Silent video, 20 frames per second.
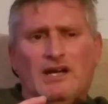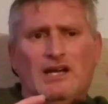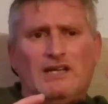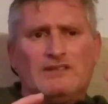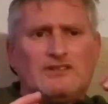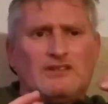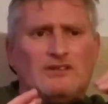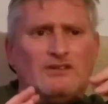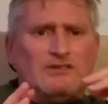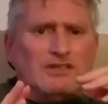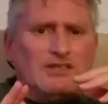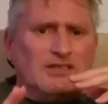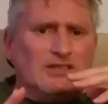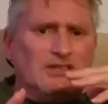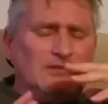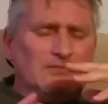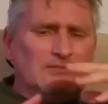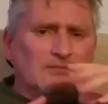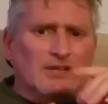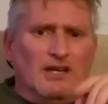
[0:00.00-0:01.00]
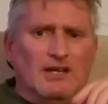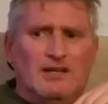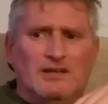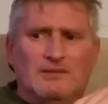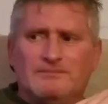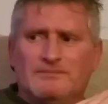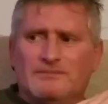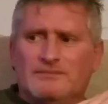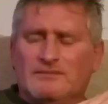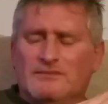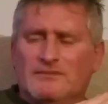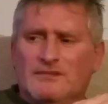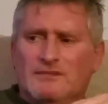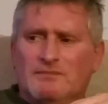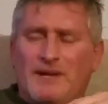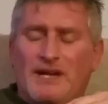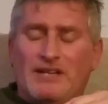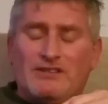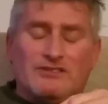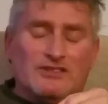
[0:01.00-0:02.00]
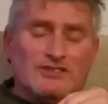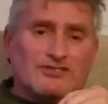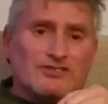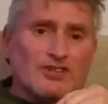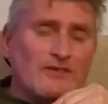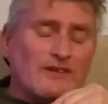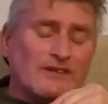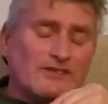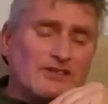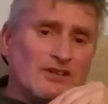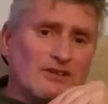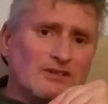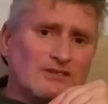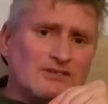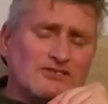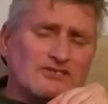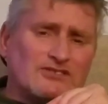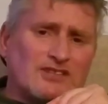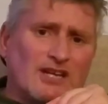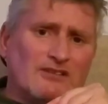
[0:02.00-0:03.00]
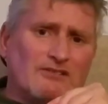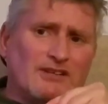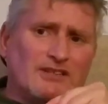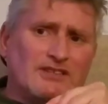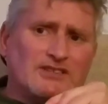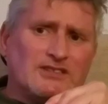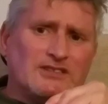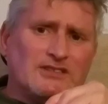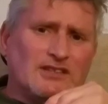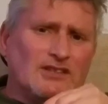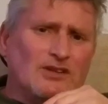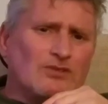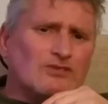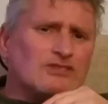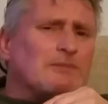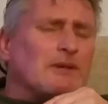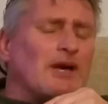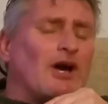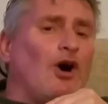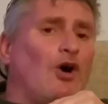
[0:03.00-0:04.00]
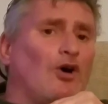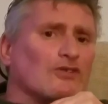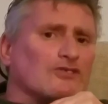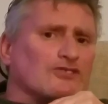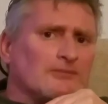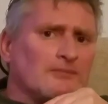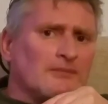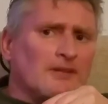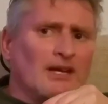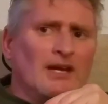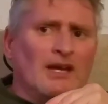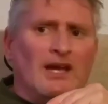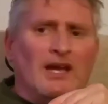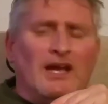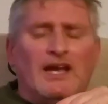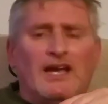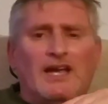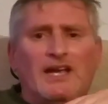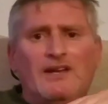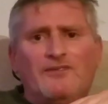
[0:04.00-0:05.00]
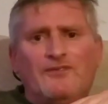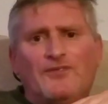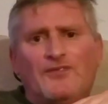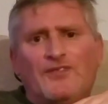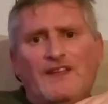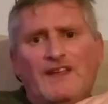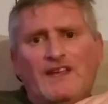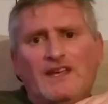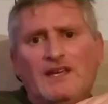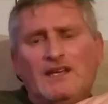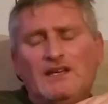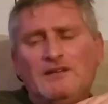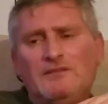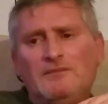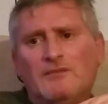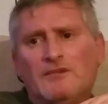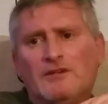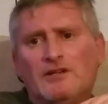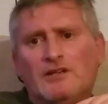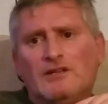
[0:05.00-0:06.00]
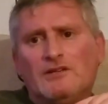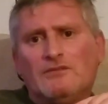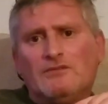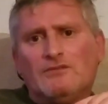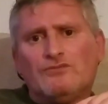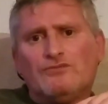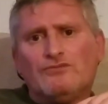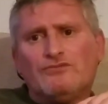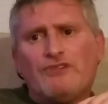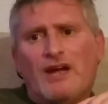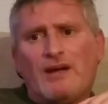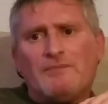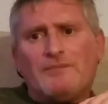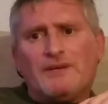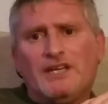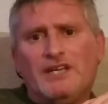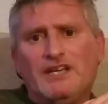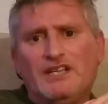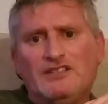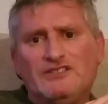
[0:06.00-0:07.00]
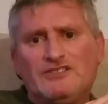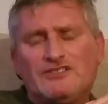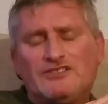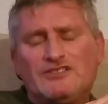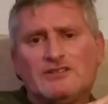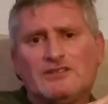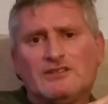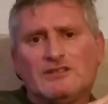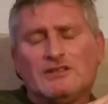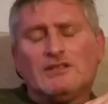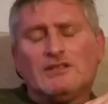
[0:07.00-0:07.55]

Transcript: hasn't got any, battery itself hasn't got a discoloration that looks a bit odd. If the wrap is